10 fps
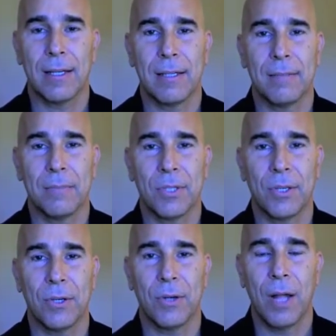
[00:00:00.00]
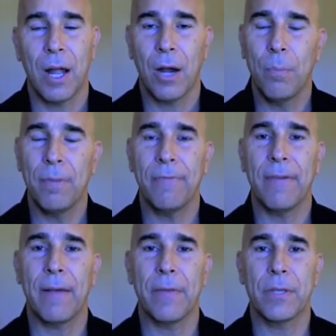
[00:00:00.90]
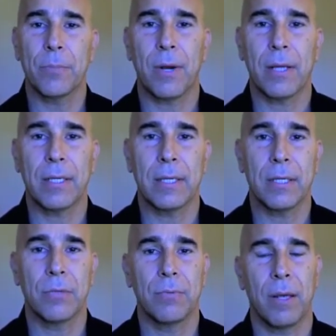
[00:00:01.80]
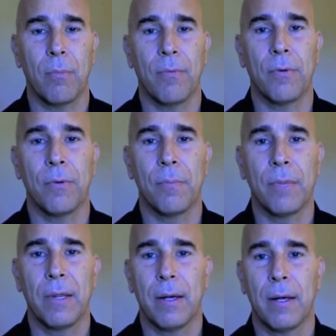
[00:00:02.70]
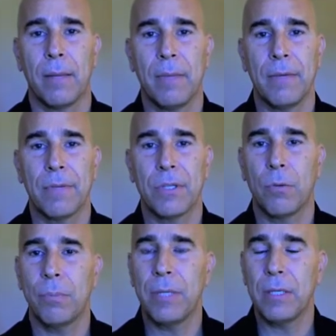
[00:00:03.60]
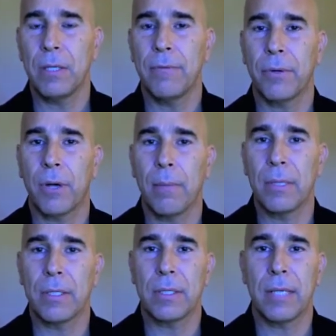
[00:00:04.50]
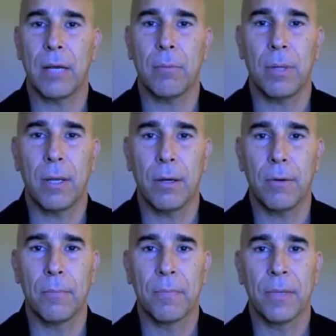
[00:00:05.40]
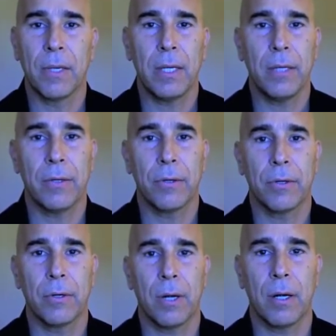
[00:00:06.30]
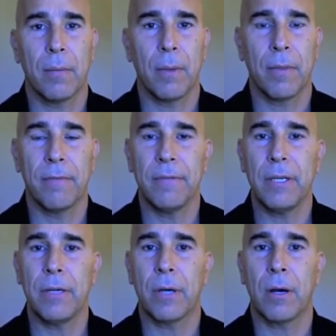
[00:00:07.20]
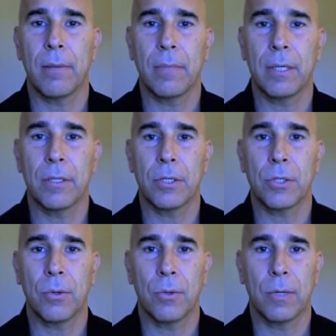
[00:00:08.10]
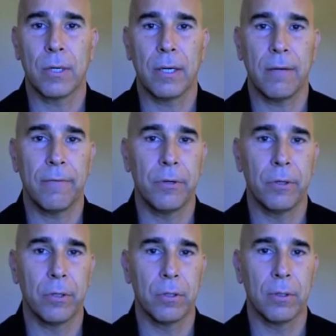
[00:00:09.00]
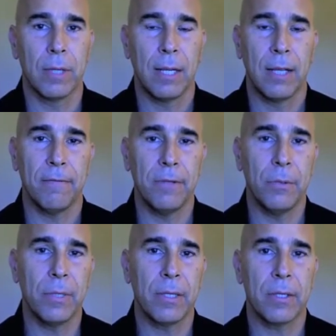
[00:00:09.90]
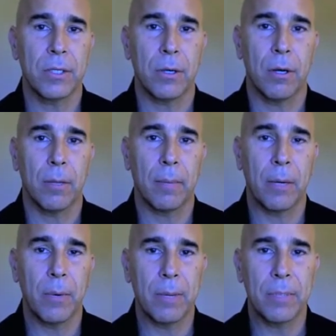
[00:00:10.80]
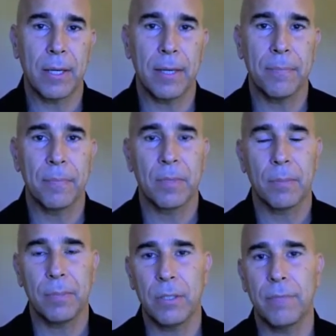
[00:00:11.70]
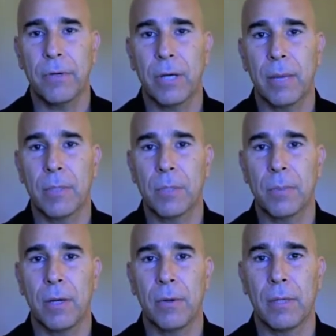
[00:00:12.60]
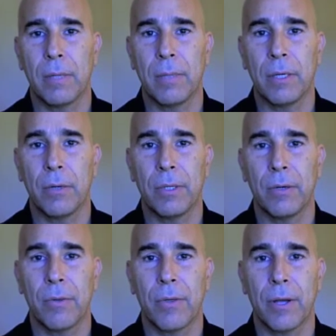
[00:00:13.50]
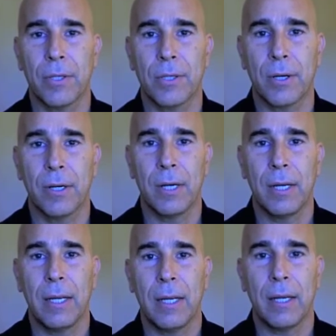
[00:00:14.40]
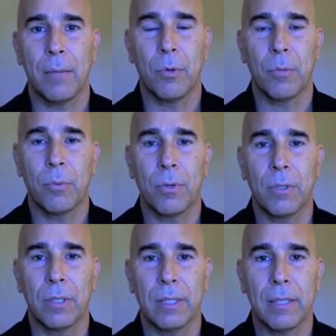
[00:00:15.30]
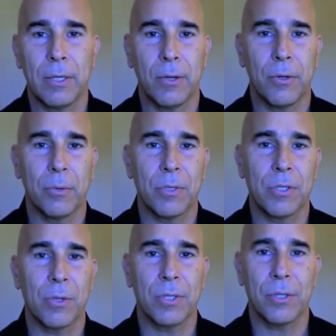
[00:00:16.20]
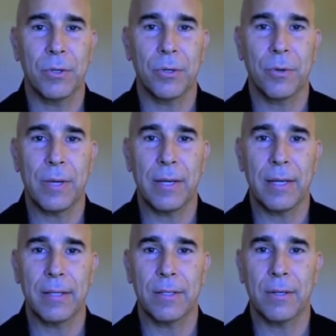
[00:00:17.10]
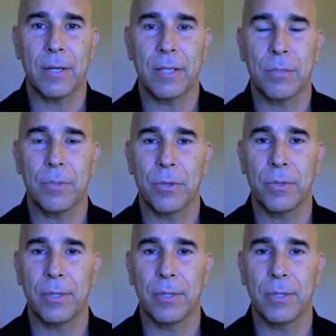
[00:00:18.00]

So I hope you found this process helpful. If so, please leave your comments down below, either on the video comments, or if you're viewing this on my website, please leave your comments below and let me know what your thoughts are. And more importantly, let me know the results that you're creating as a result of